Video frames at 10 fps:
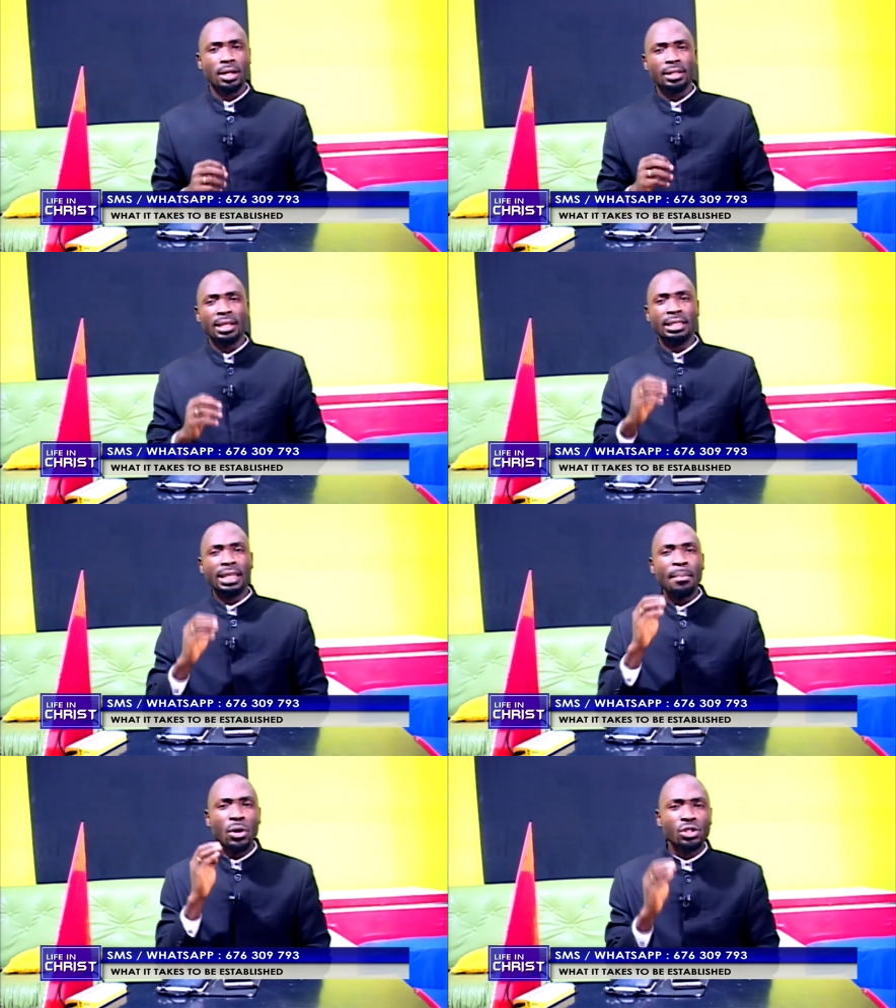The
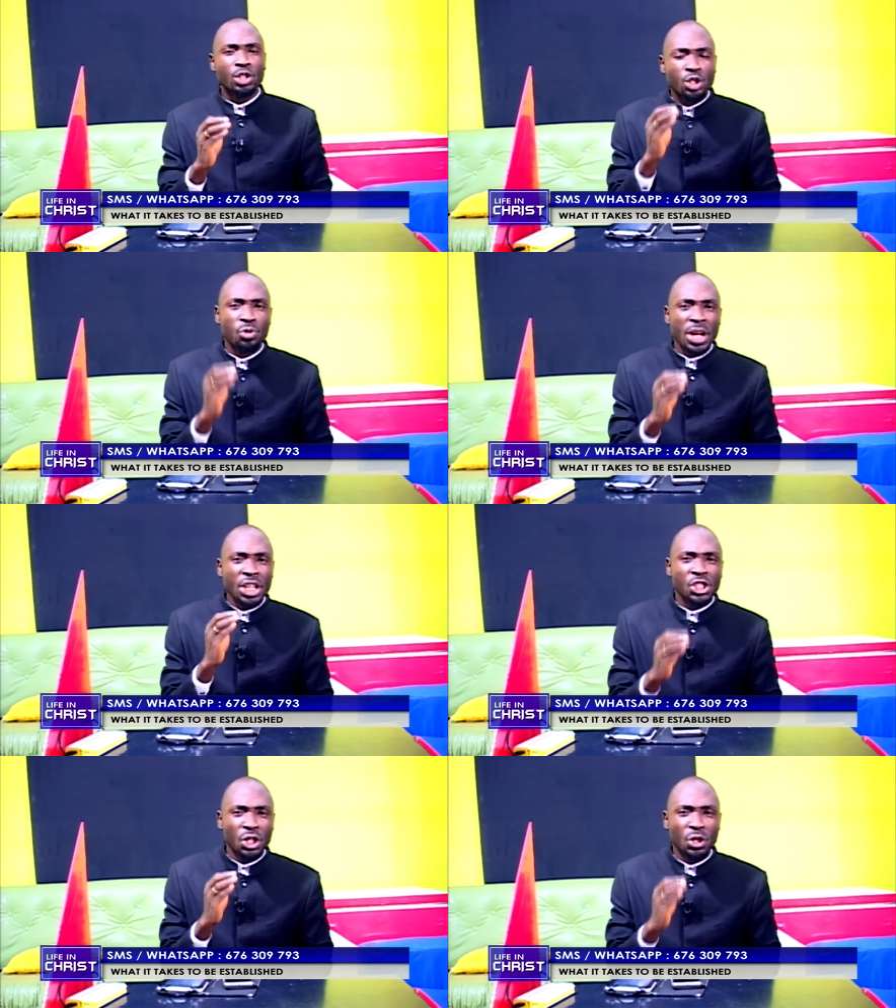
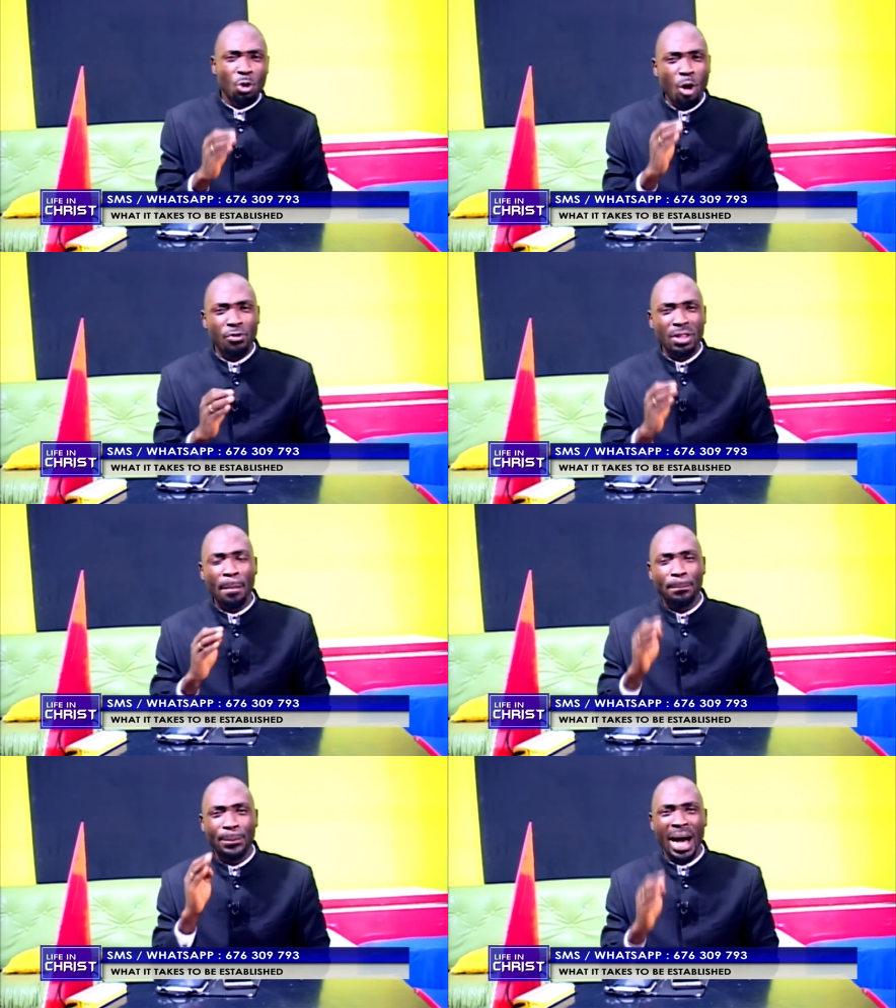demonstration of the
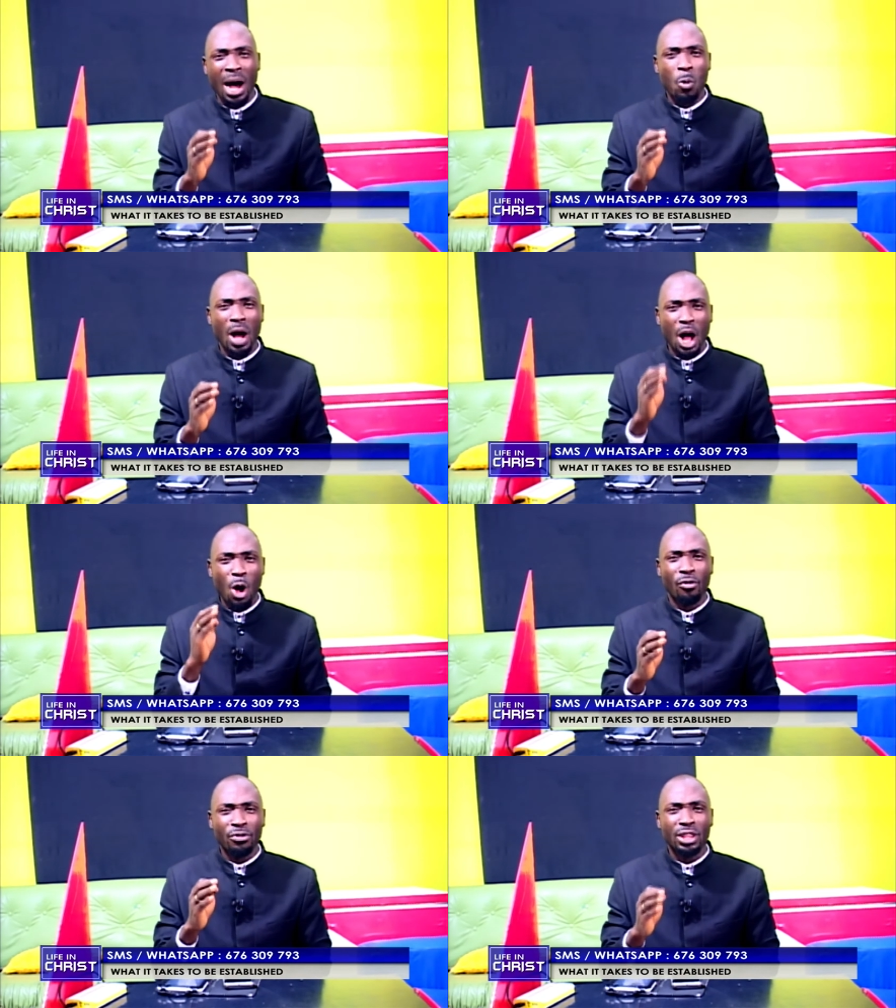power
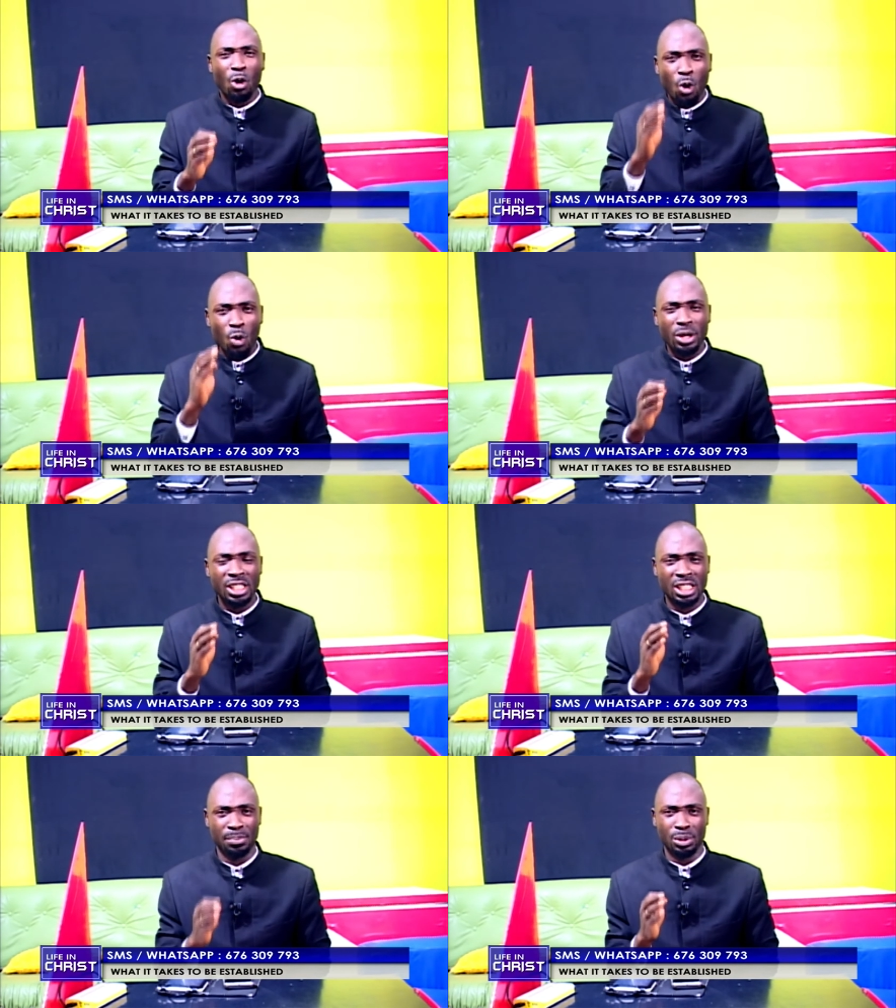of the Holy
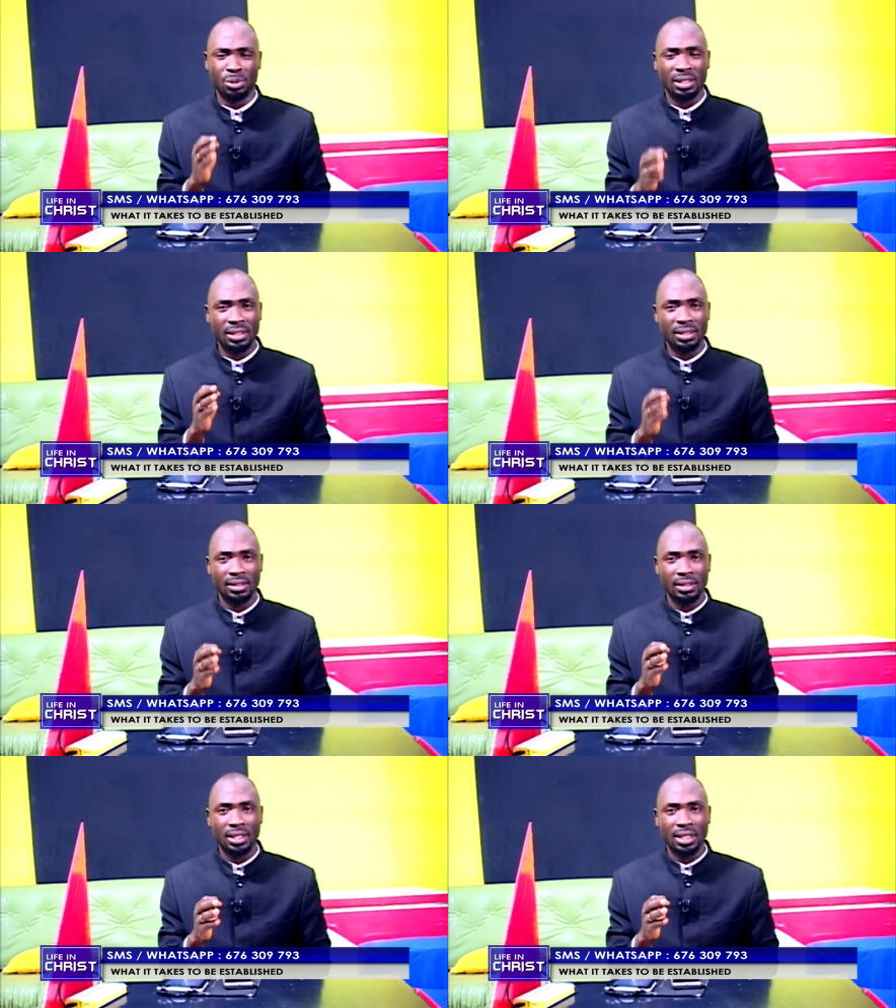Spirit
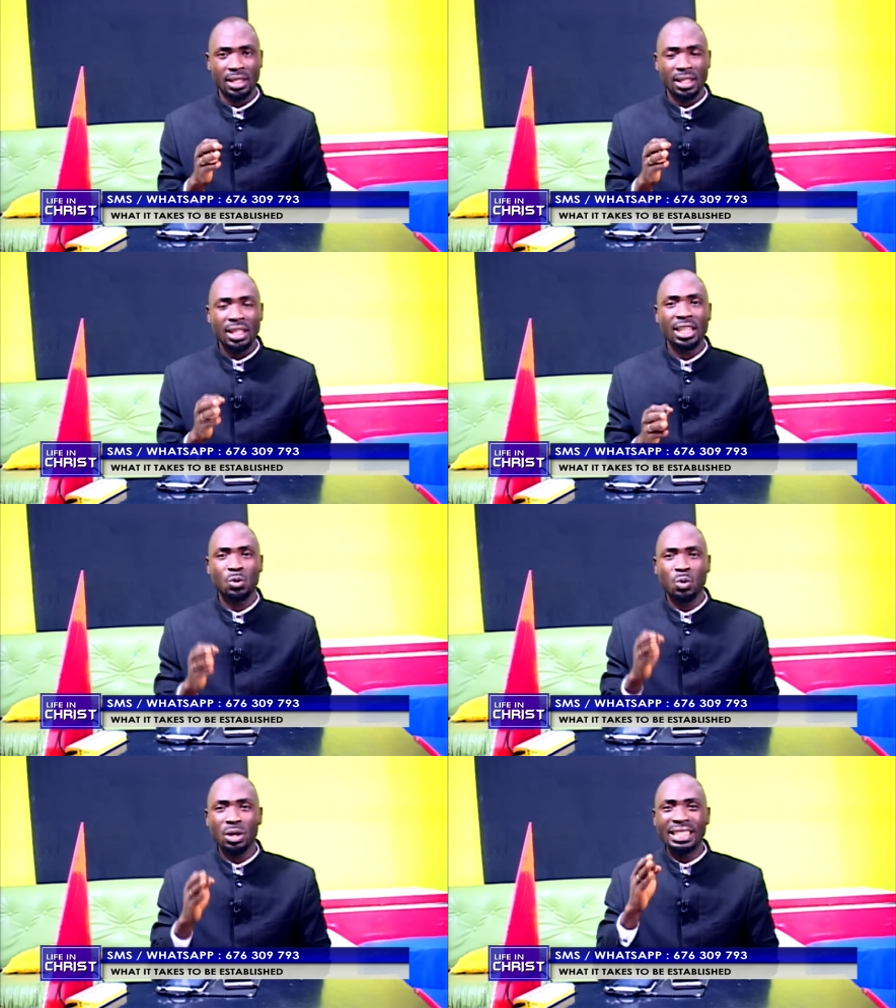
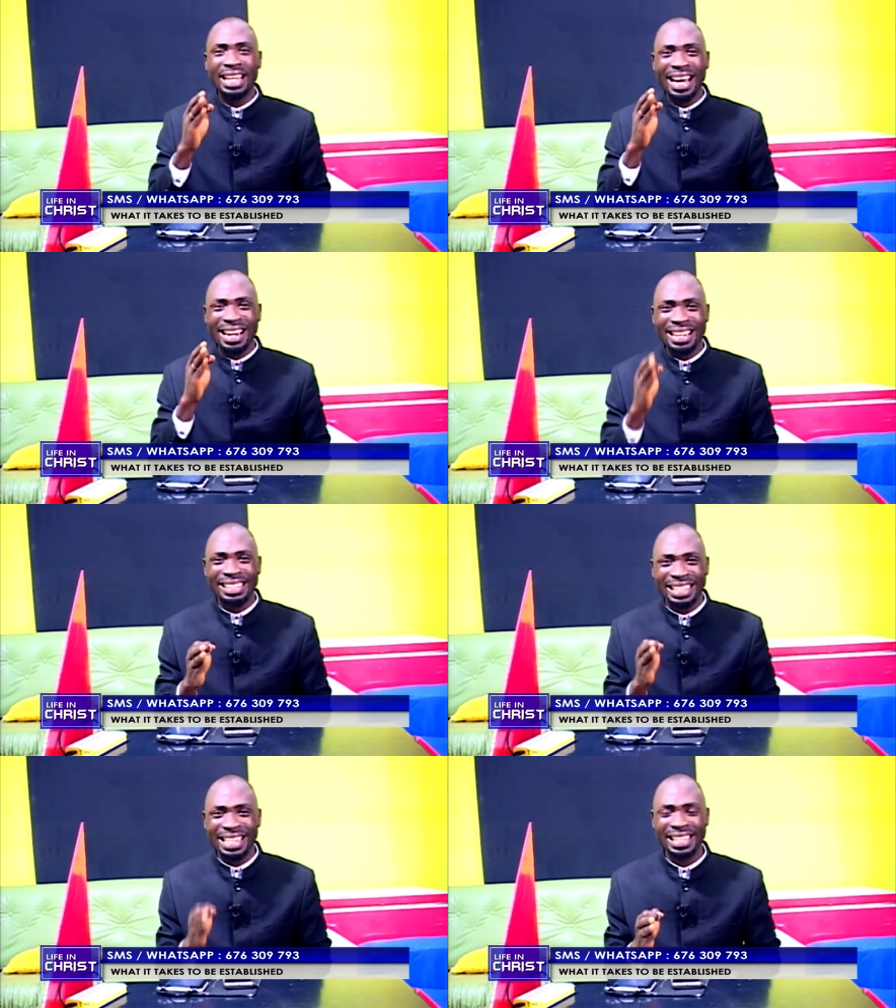is what
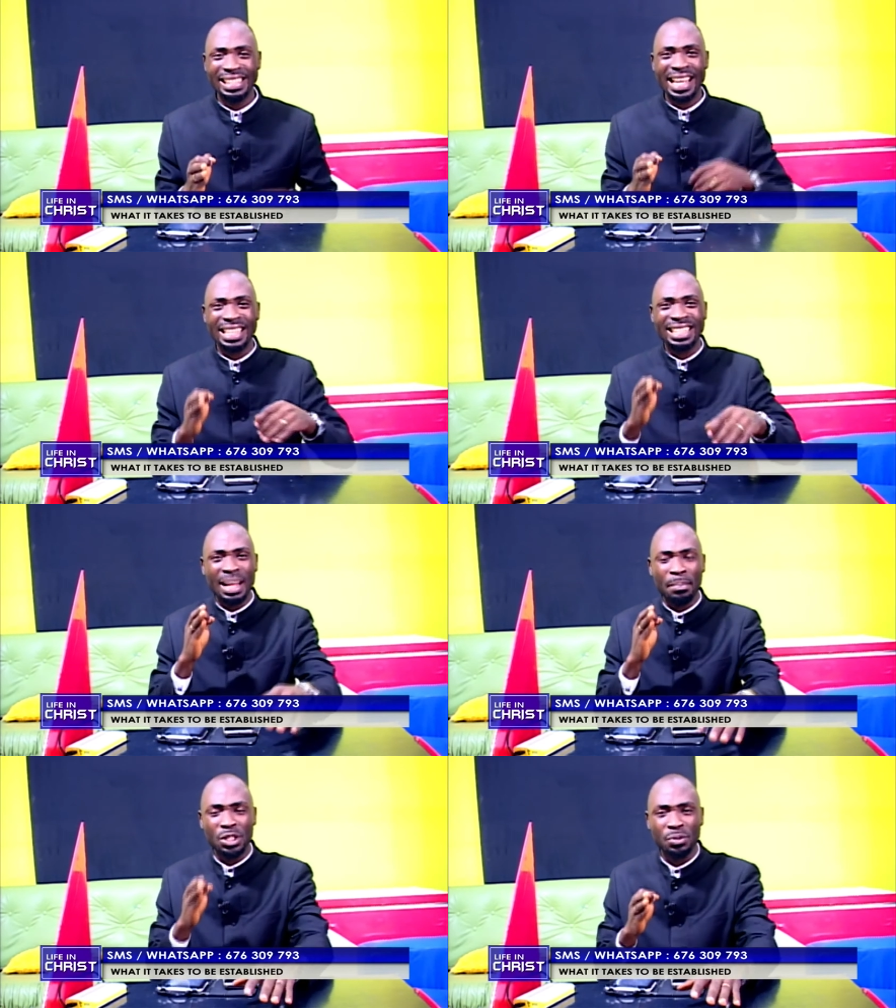guarantees
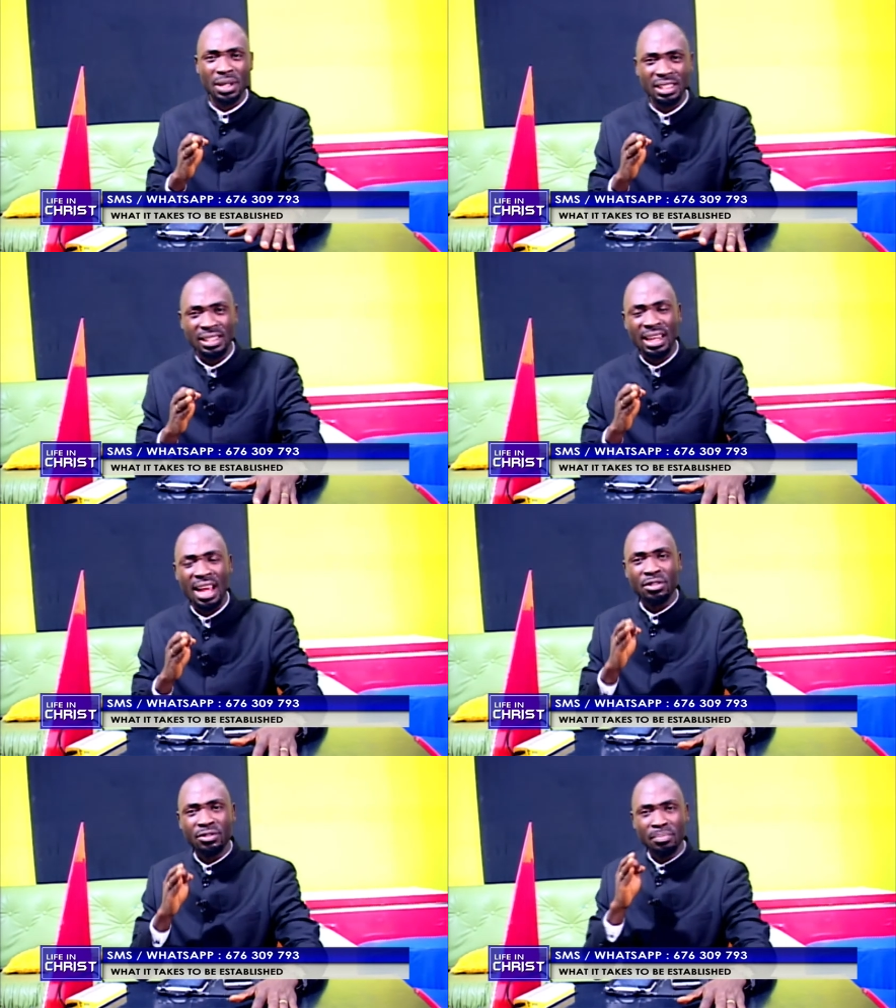establishment in the
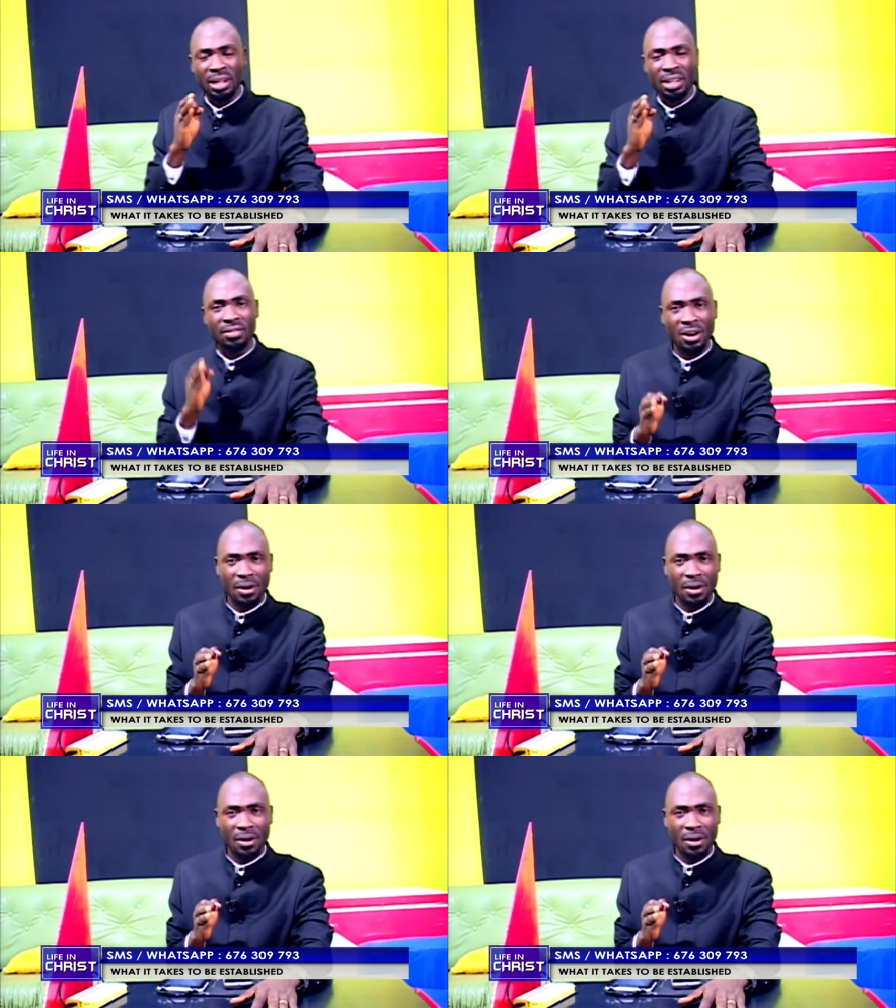life of a believer.